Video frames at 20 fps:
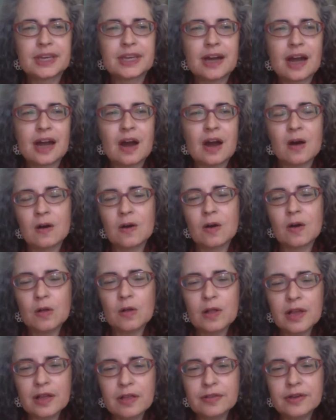our
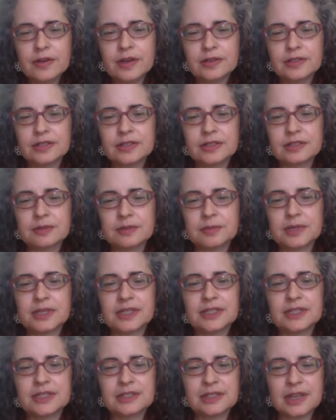whole healthcare system
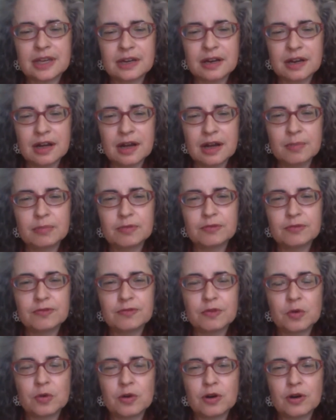is set up
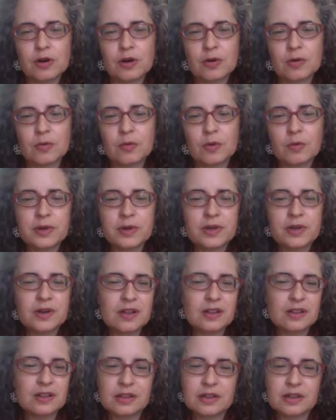for what we
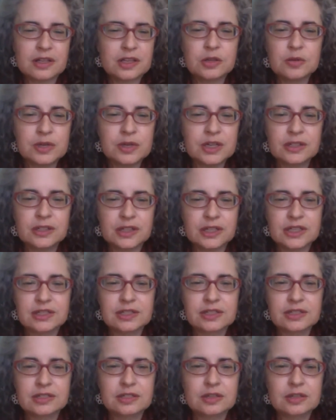call acute
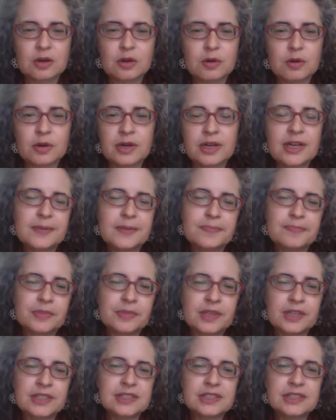illness. So
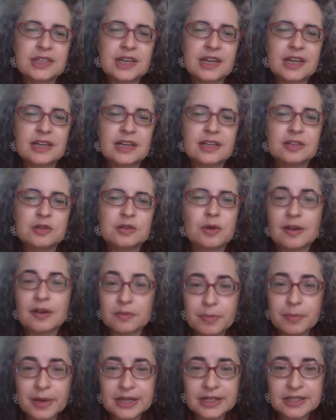let's say you have
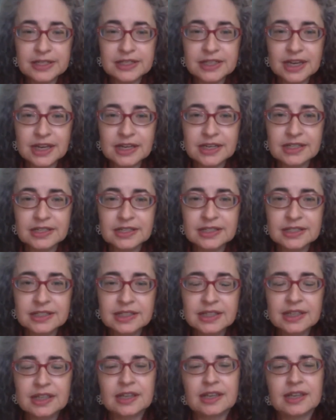appendicitis.
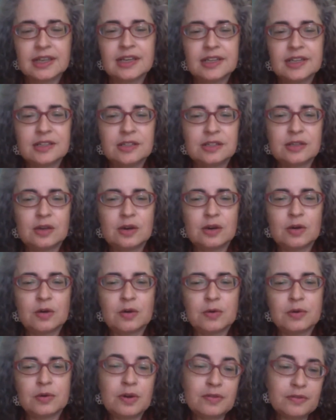
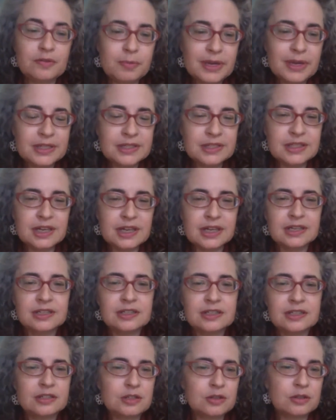So you have
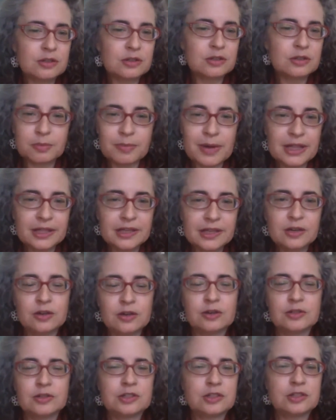appendicitis, your belly
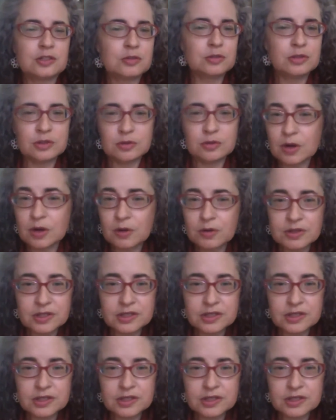hurts, you go to the